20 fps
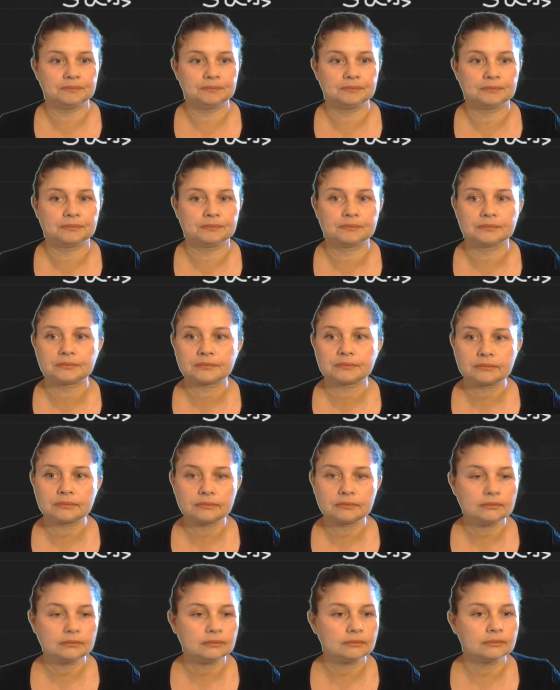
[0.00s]

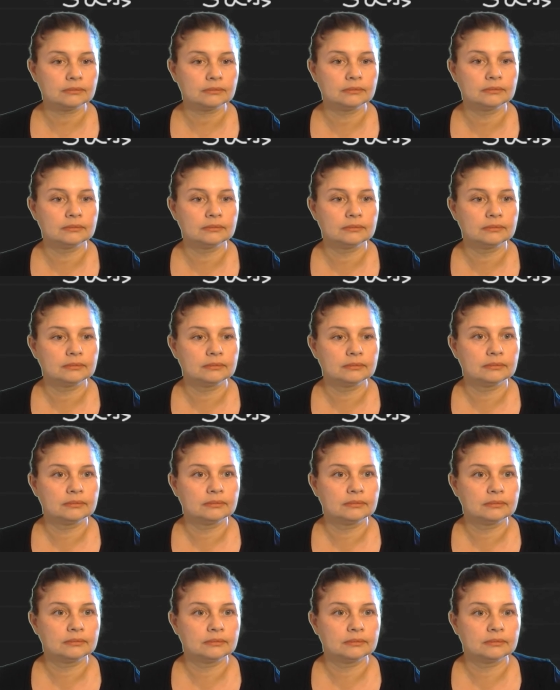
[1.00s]

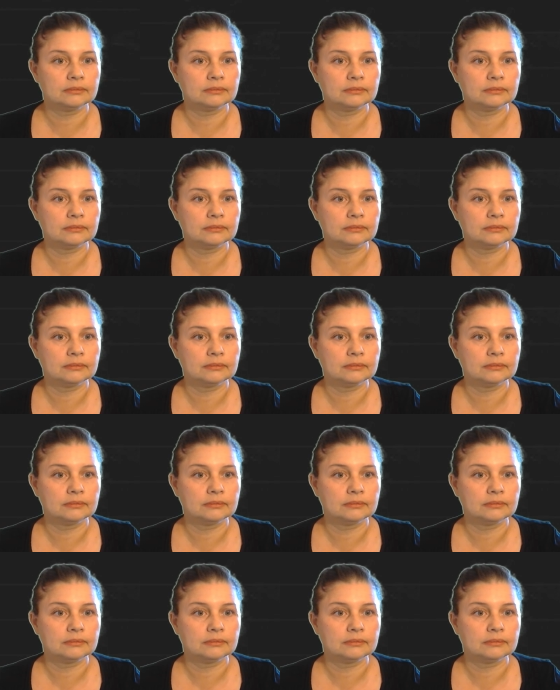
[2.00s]
Nothing is said.